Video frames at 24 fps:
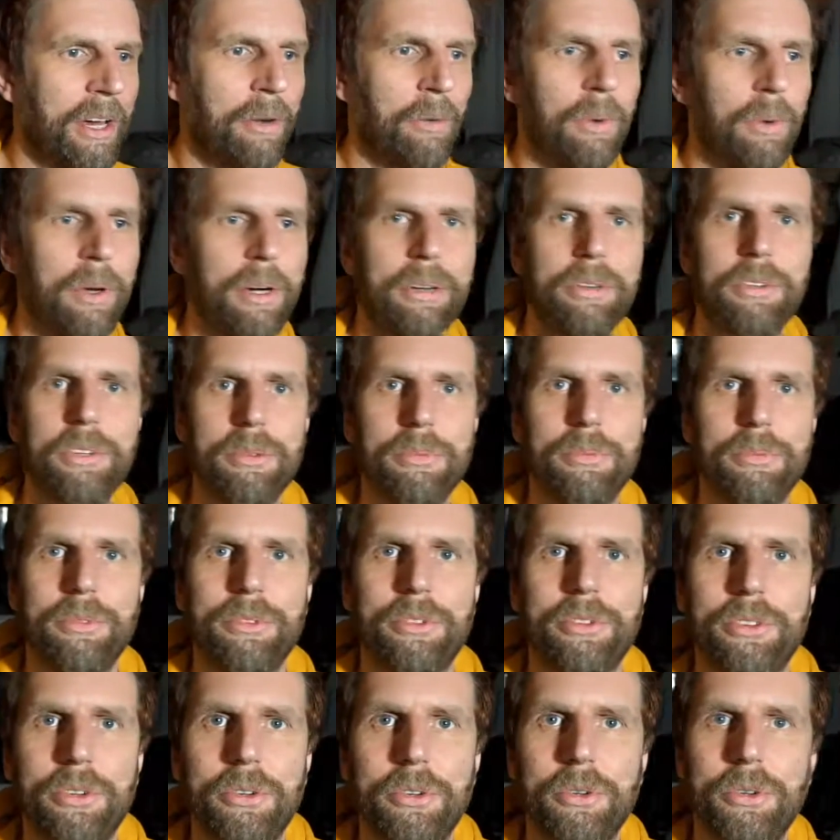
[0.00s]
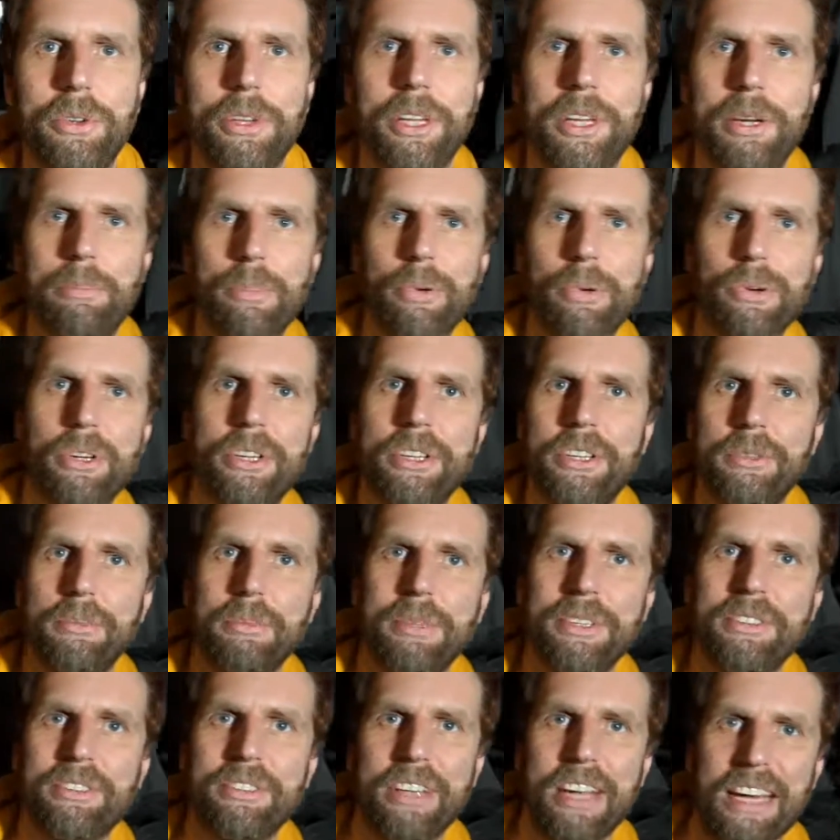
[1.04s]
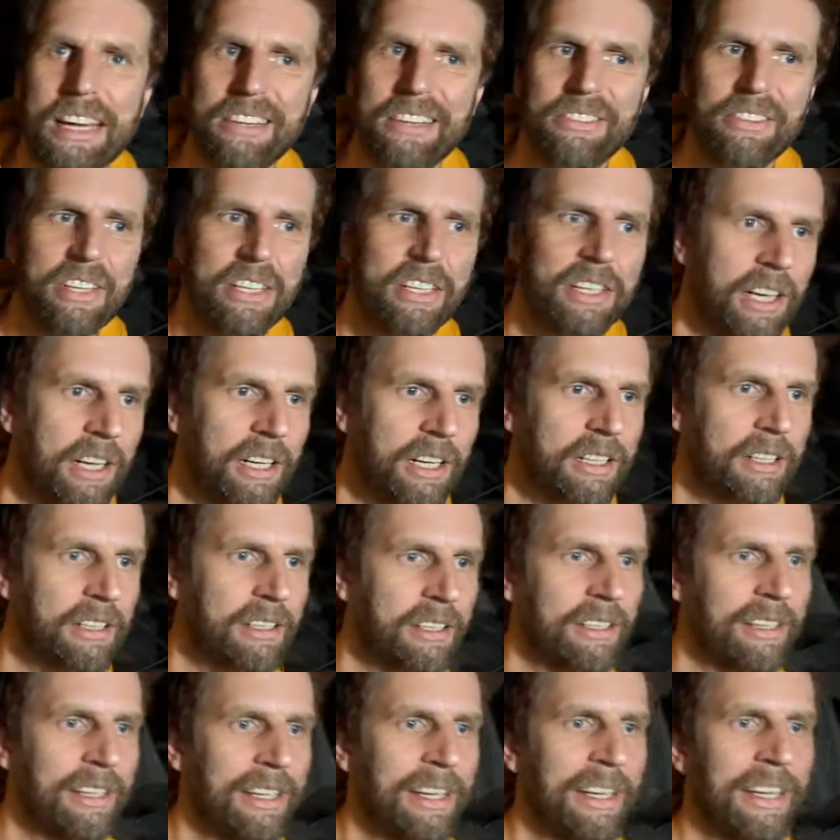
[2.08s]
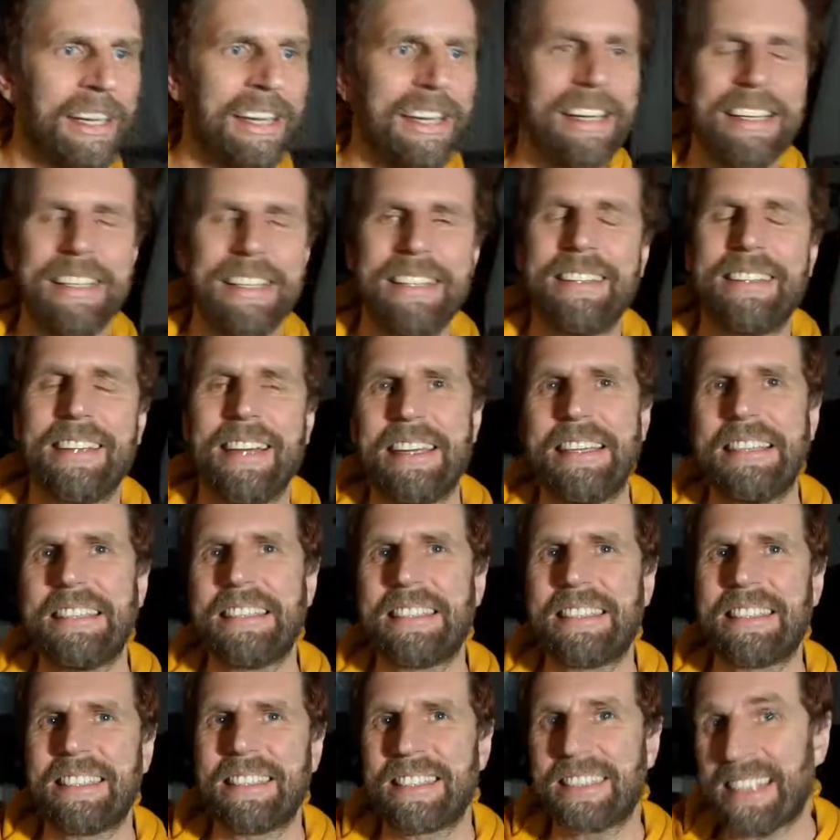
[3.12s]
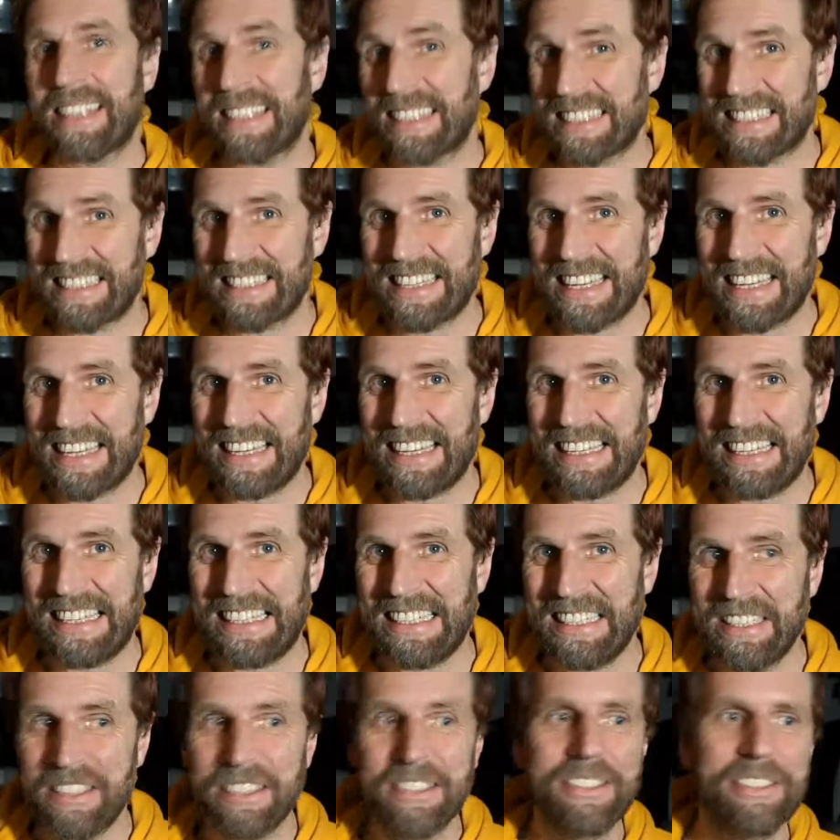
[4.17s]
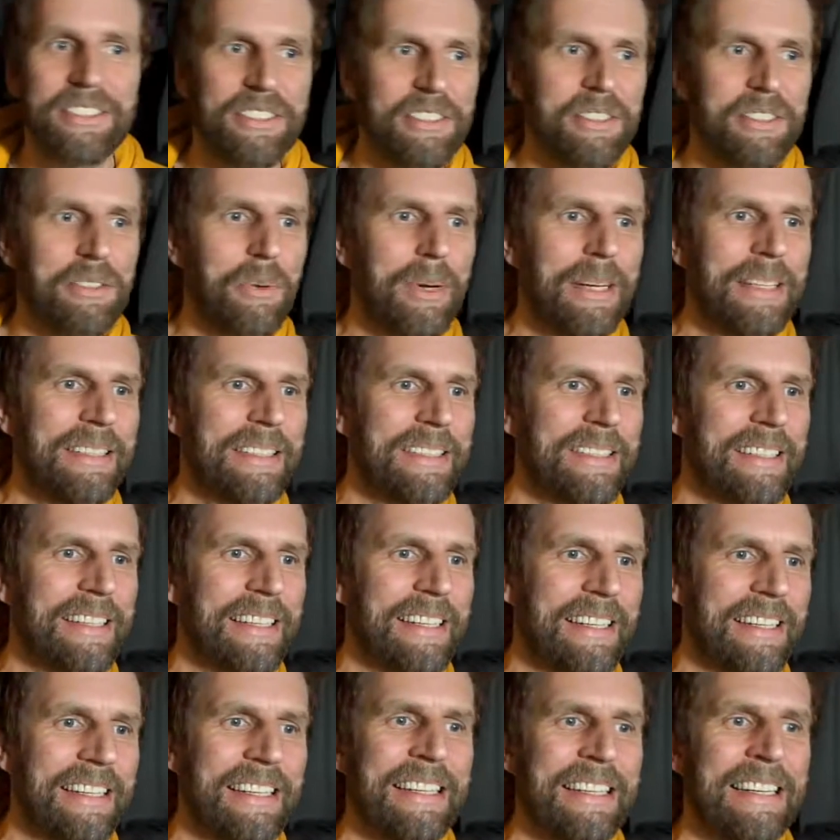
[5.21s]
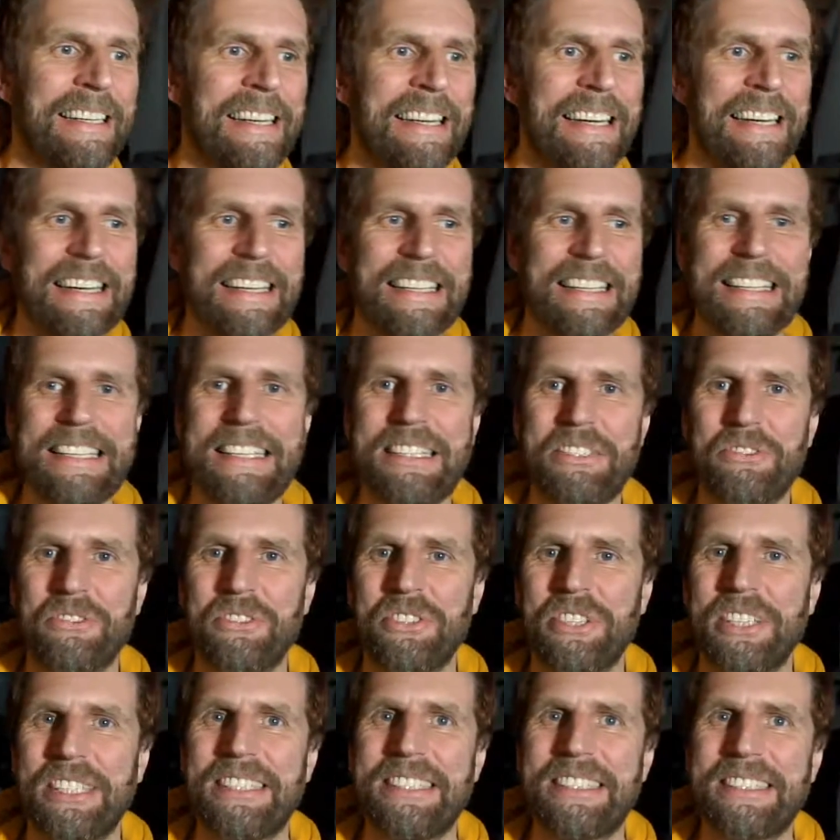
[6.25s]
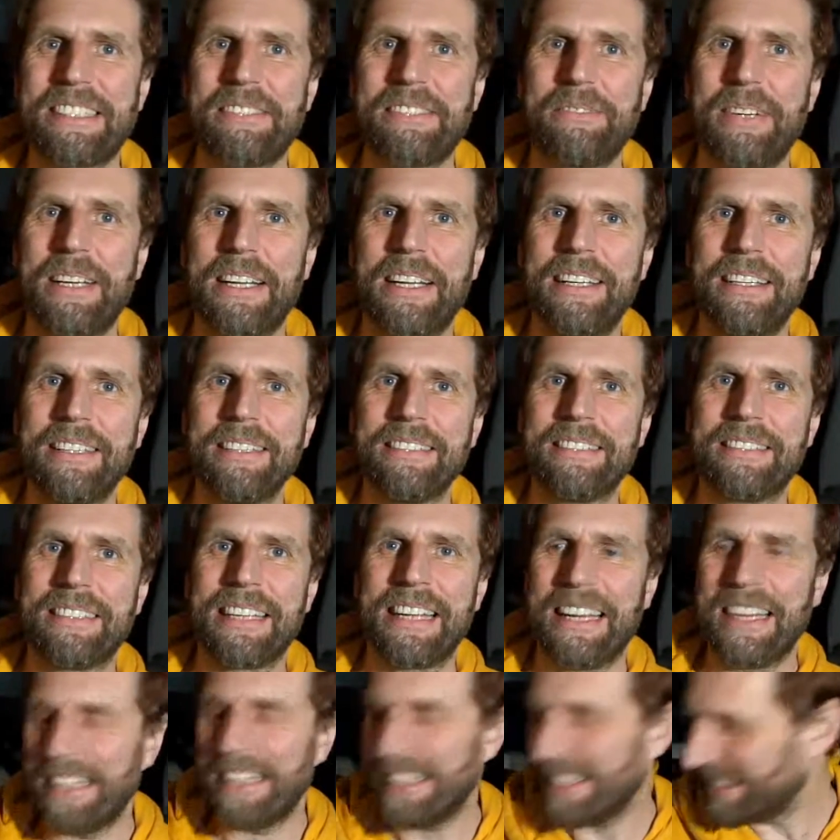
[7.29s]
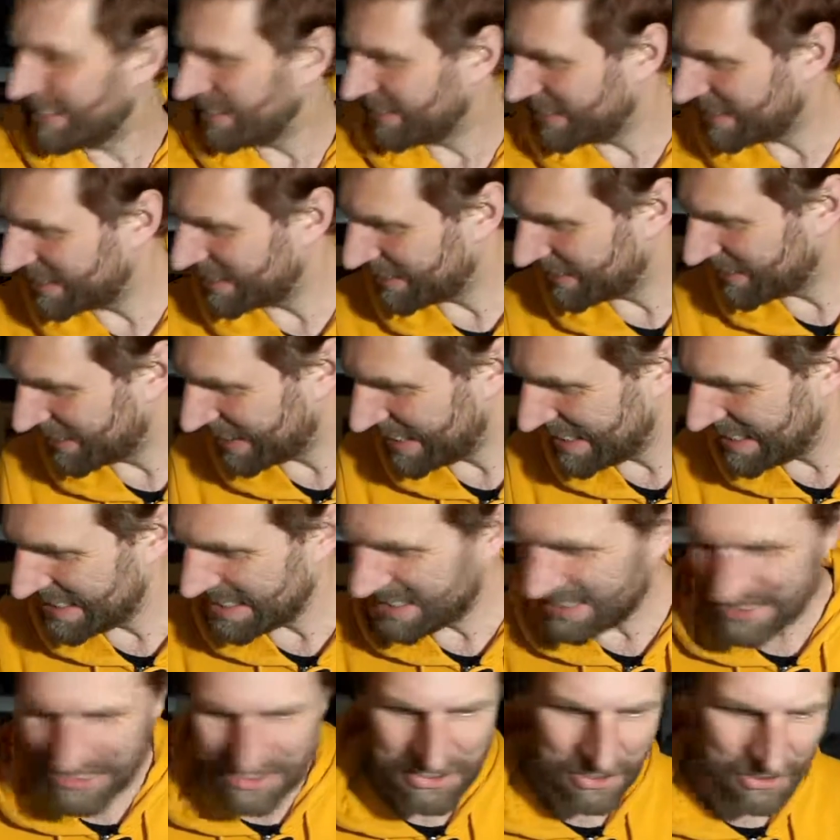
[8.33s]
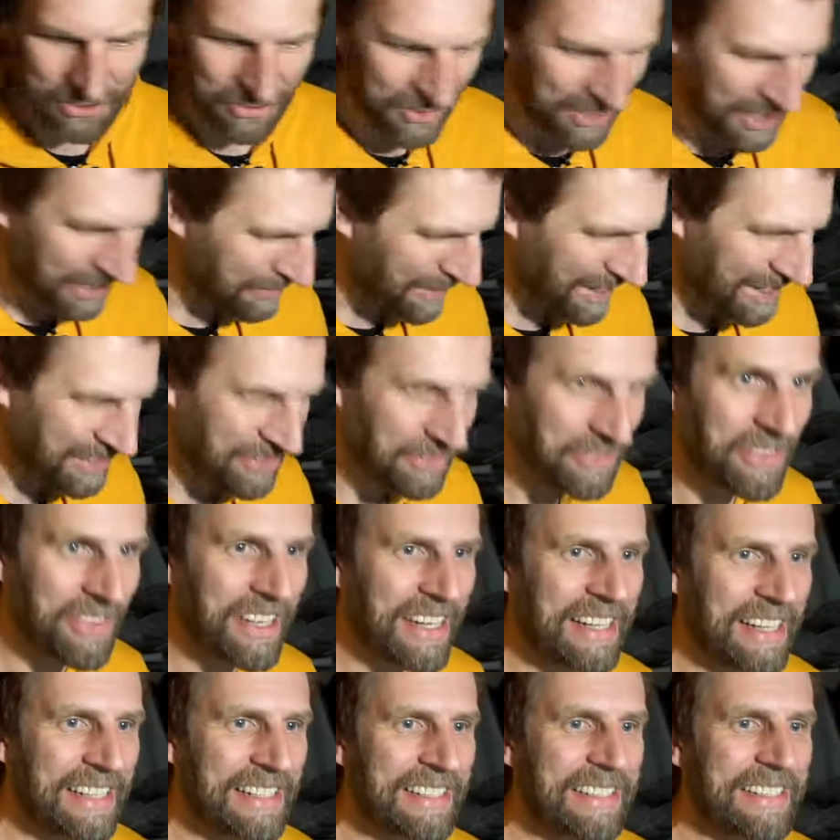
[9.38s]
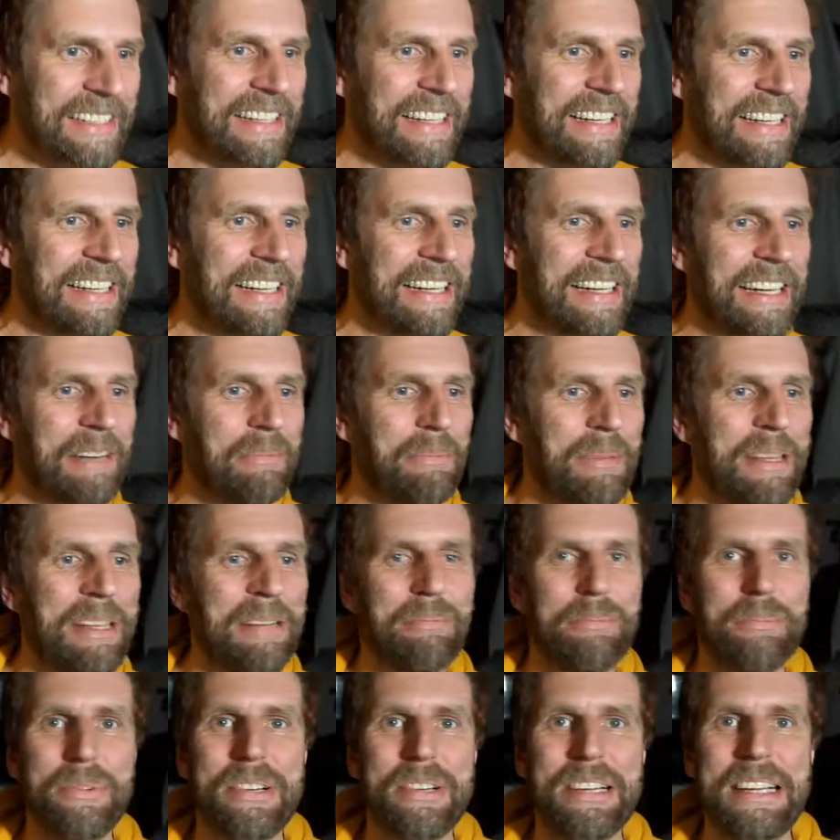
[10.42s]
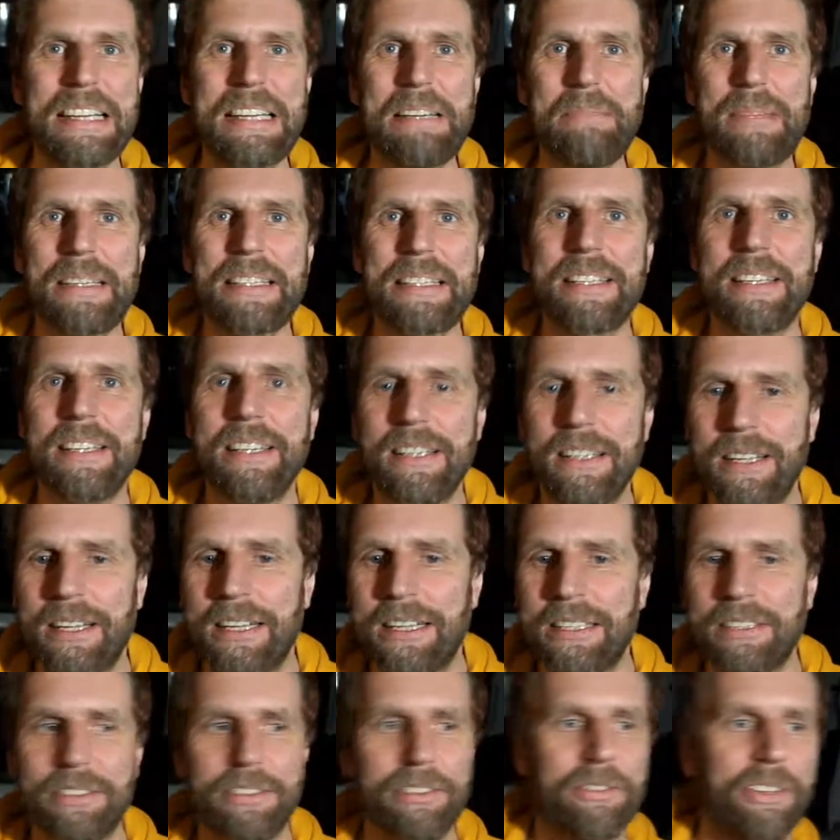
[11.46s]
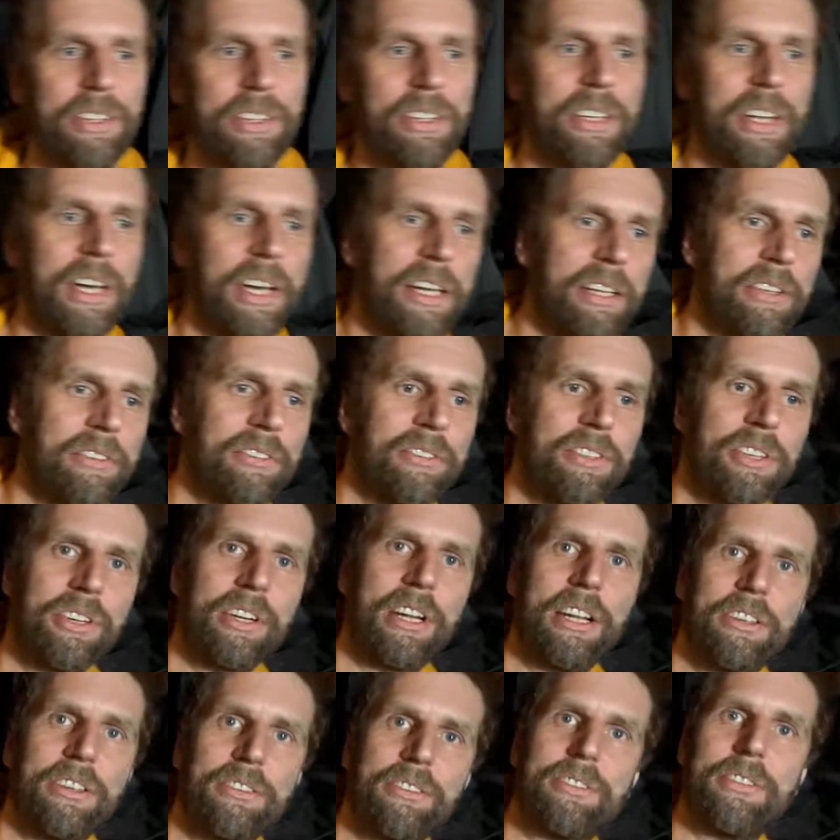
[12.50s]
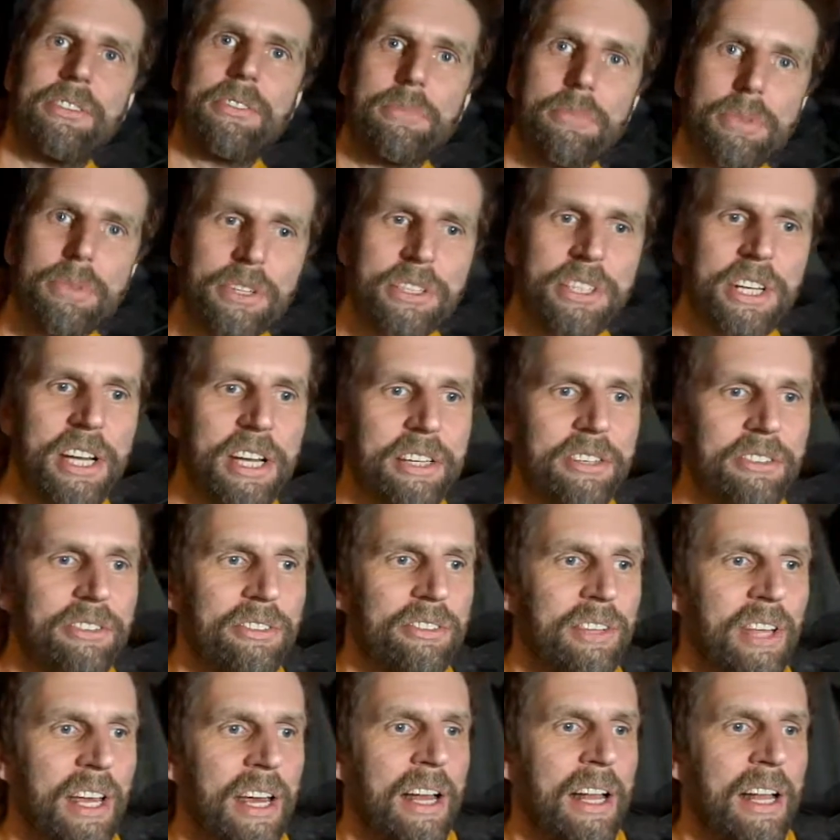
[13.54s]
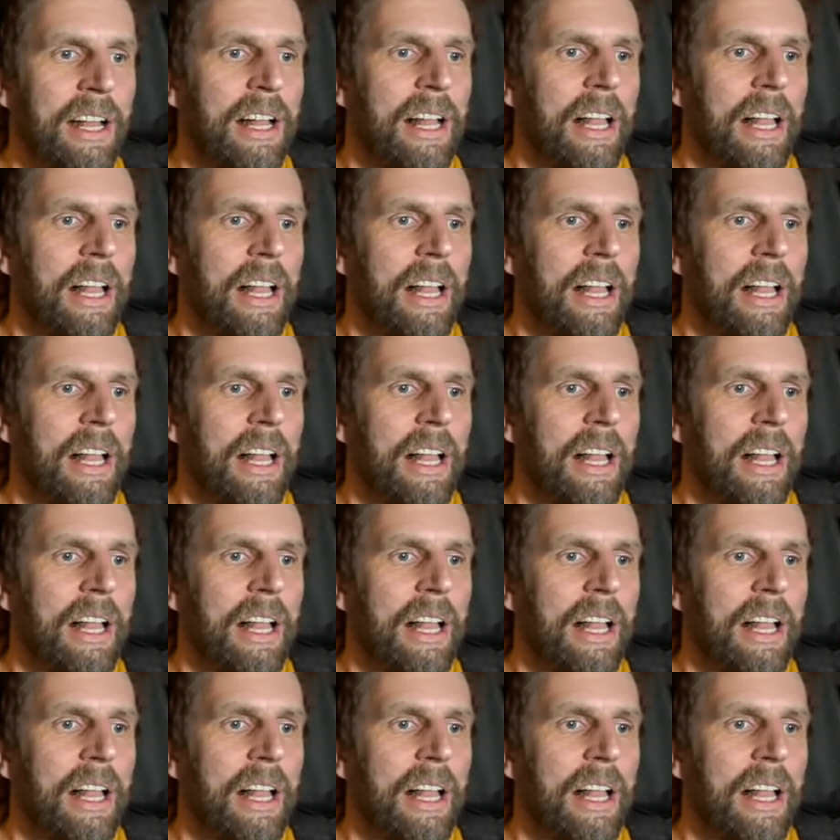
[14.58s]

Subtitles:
there? Welcome to the Printmas Advent Calendar, days 16 to 20. That's right, I'm a little delayed with some of these. Sorry about that. Been pretty busy last few days, juggling lots of different projects